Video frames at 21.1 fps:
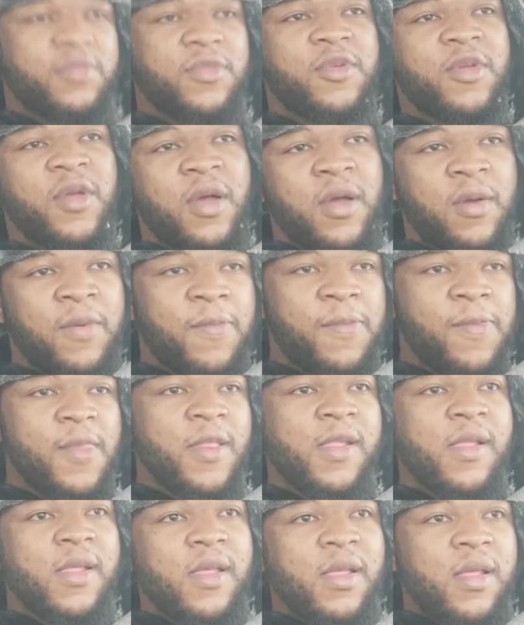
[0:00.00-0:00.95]

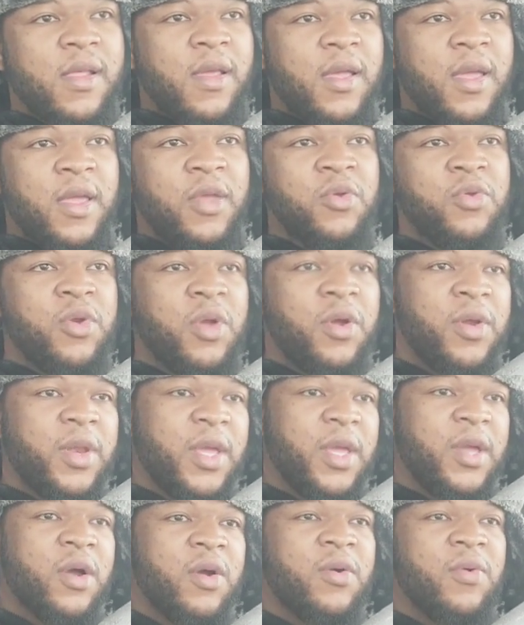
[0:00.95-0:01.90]
So, you know
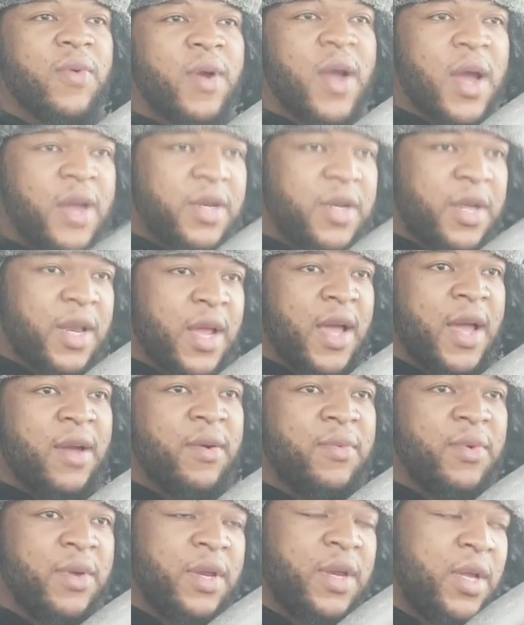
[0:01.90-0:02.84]
they gonna ride or
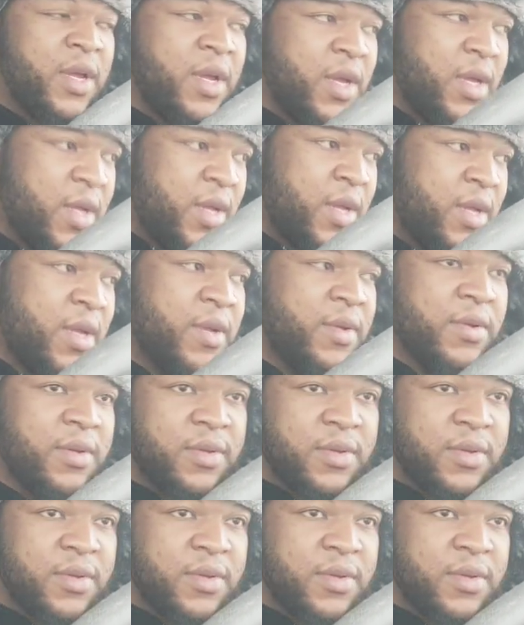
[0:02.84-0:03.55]
die with uh